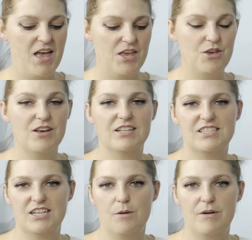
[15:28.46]
You can
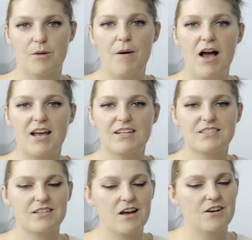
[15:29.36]
stick them in your
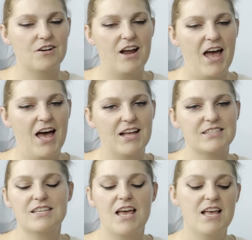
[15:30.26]
pockets, under your
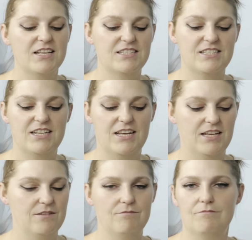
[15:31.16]
hats, stick
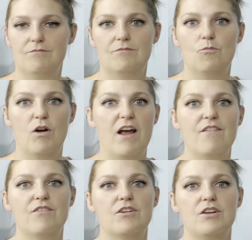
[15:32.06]
it
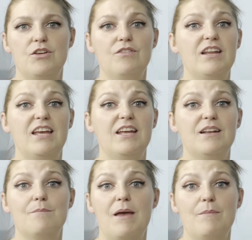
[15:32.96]
wherever you
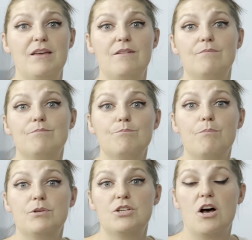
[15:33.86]
need, maybe
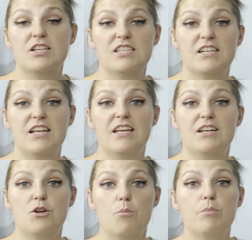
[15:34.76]
toss it
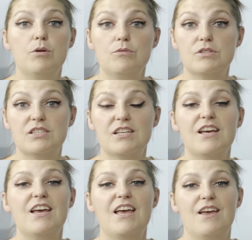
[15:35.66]
in your boots
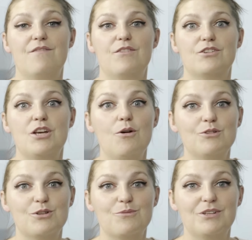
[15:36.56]
if your
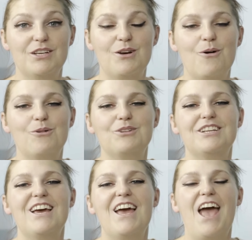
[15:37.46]
toes are really
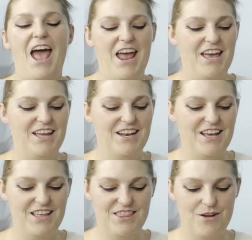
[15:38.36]
cold,
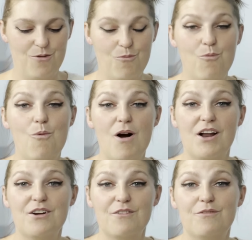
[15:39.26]
and they're
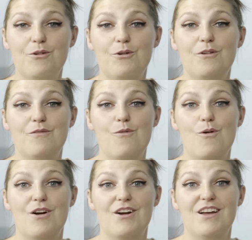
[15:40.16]
wonderful
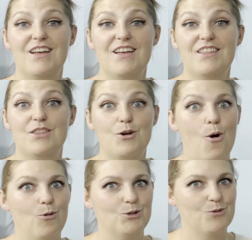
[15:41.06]
for the
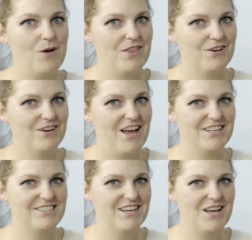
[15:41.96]
colder weather
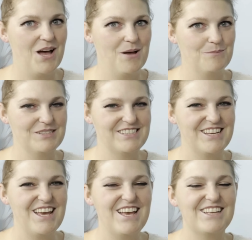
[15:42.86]
as it comes.
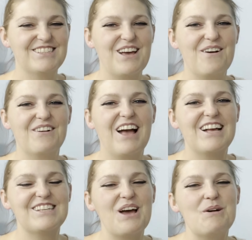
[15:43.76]
So
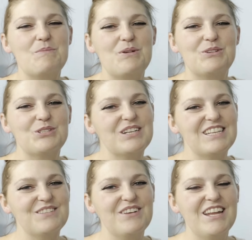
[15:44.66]
guys, I hope you enjoy
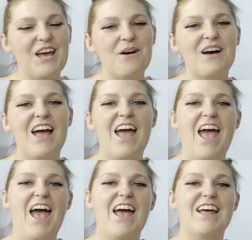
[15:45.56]
this video
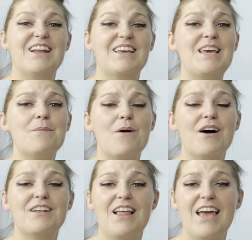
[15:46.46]
and keep
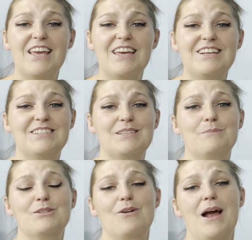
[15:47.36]
on liking,
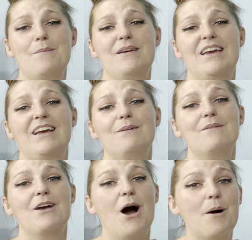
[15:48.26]
subscribing,
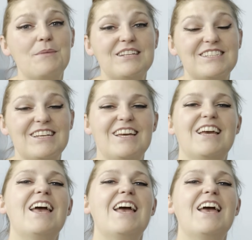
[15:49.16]
commenting.